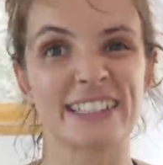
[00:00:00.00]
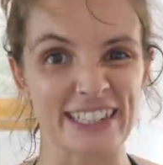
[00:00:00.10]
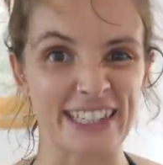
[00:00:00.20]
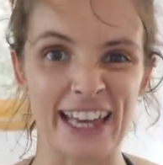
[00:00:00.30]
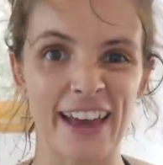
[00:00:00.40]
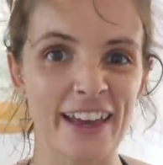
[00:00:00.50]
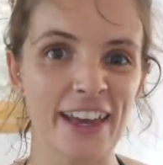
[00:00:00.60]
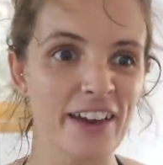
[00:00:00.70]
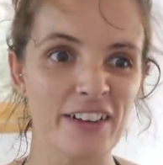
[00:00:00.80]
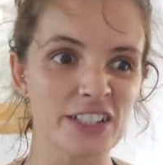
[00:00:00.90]
easily get
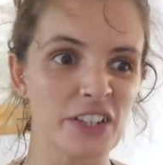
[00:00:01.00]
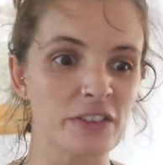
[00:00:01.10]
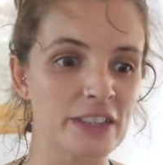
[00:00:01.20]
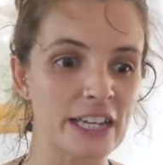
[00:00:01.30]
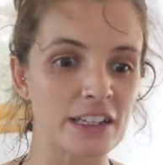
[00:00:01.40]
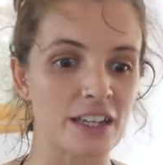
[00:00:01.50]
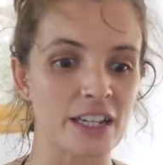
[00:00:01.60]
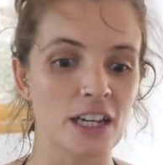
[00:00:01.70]
here, I don't think. Like,